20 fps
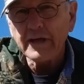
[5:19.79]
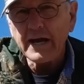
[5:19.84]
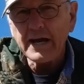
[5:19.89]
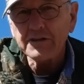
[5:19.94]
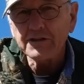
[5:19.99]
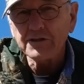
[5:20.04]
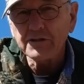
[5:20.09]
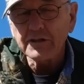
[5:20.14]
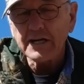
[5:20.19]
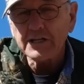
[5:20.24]
for
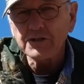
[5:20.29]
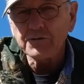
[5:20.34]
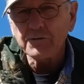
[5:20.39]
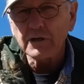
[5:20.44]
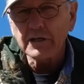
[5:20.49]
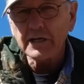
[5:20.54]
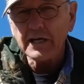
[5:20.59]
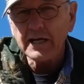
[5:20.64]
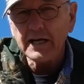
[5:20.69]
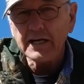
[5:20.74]
that, so that's
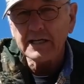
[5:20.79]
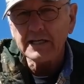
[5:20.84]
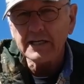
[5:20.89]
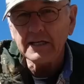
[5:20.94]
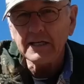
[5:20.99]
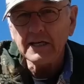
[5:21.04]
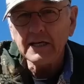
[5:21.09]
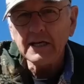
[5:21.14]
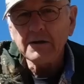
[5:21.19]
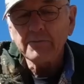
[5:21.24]
really
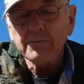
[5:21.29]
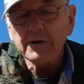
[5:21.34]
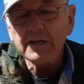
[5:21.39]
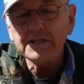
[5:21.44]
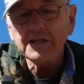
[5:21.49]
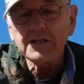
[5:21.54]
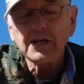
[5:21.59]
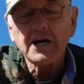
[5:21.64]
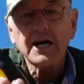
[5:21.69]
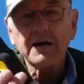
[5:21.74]
handy. But
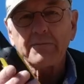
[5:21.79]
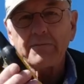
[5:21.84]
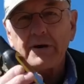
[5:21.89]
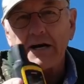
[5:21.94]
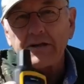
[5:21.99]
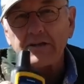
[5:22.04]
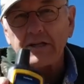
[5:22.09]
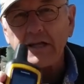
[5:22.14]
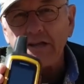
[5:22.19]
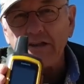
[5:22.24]
let's talk
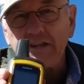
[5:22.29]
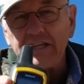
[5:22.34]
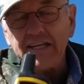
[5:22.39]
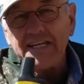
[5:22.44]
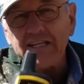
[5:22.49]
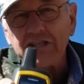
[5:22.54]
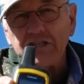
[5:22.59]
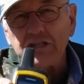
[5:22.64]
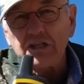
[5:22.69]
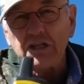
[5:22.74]
about
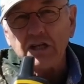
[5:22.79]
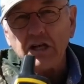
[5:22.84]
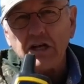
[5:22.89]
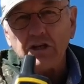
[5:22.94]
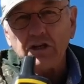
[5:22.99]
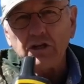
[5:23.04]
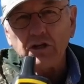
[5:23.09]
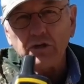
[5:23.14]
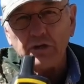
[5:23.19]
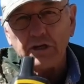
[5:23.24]
these
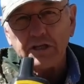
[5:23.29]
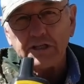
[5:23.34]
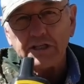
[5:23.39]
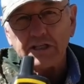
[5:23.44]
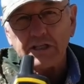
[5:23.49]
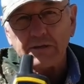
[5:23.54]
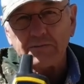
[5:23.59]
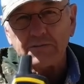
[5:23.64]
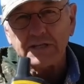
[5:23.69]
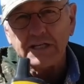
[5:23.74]

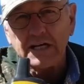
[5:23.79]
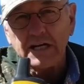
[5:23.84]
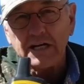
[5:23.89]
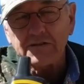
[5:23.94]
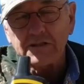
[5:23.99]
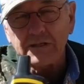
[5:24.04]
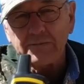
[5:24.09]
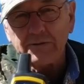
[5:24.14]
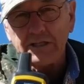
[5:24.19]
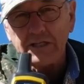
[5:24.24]
units
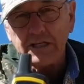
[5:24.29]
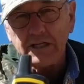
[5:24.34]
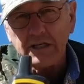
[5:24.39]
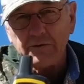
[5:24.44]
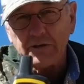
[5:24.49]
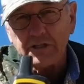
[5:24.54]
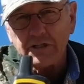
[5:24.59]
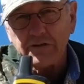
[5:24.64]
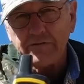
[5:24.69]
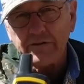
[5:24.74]
themselves. Let me tell
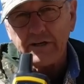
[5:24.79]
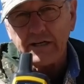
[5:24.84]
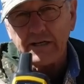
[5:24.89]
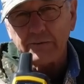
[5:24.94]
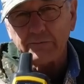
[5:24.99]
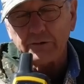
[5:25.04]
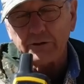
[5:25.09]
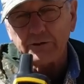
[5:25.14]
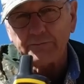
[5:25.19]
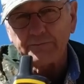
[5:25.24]
you what's
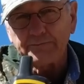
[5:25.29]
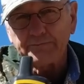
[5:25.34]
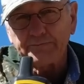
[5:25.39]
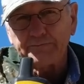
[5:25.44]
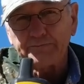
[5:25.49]
available.